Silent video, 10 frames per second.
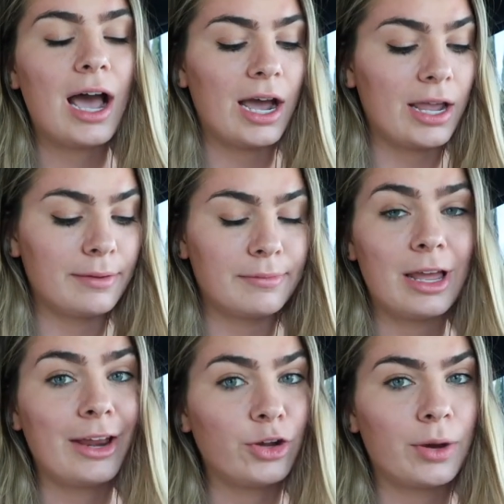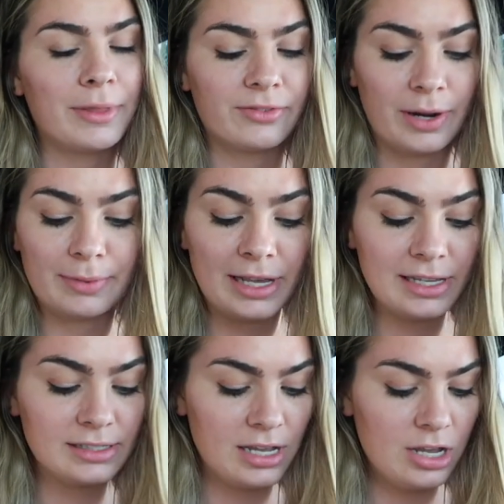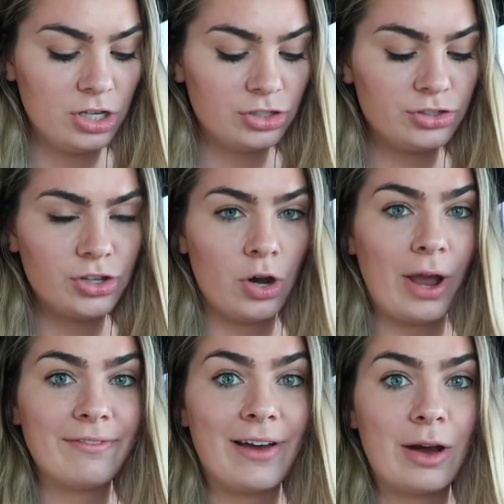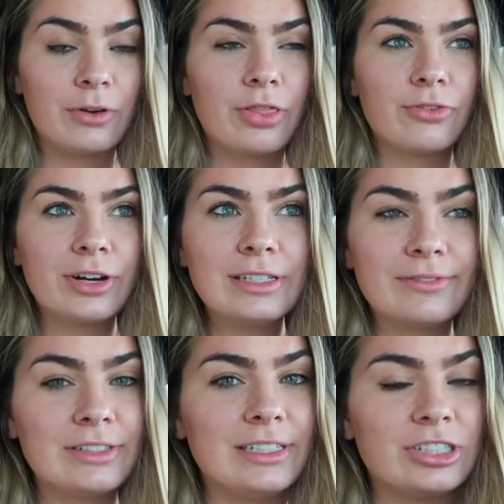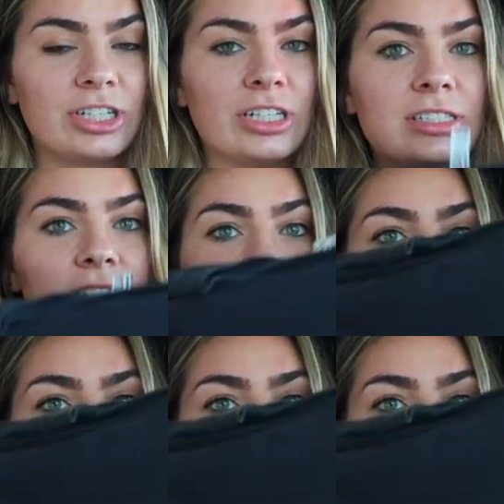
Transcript: I'm, I know I'm in the right place. So I found three different t-shirts